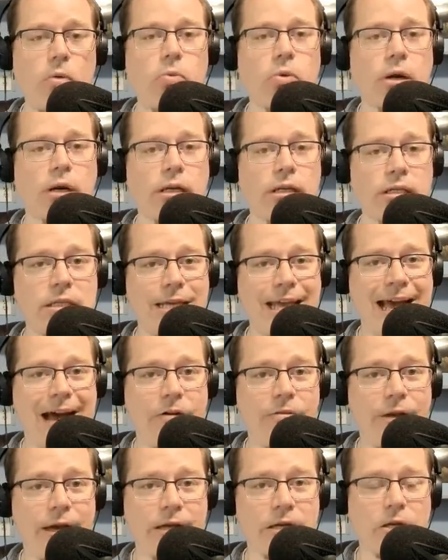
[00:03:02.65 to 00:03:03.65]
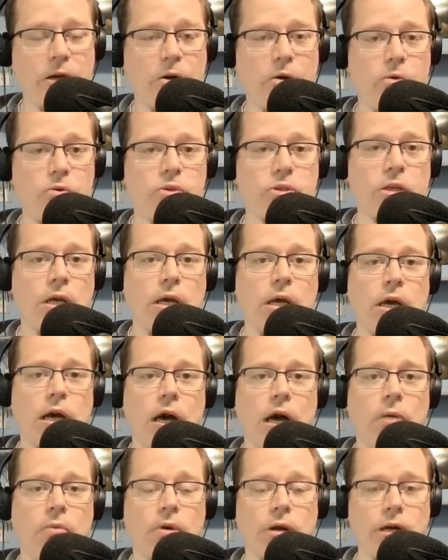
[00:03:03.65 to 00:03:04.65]
We're going to see how that goes.
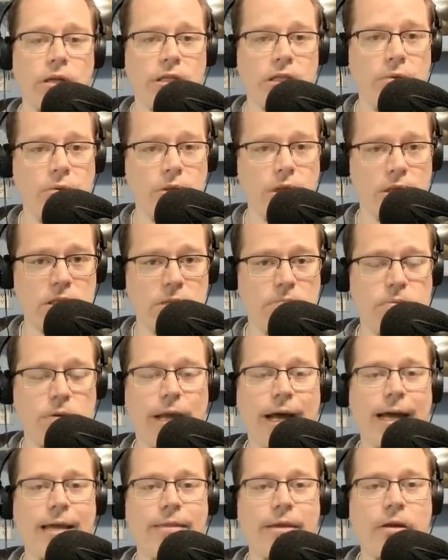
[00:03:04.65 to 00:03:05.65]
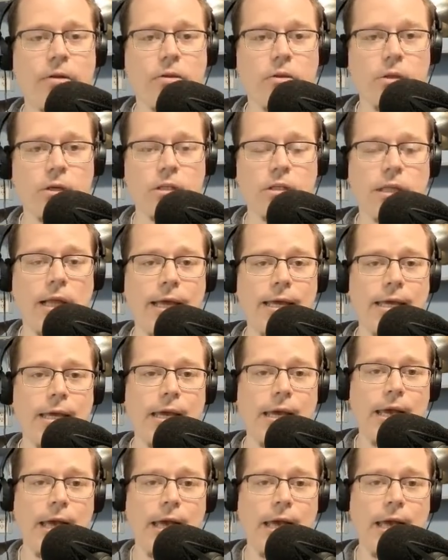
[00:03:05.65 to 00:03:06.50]
Uh, we're going to see what the supply there looks like.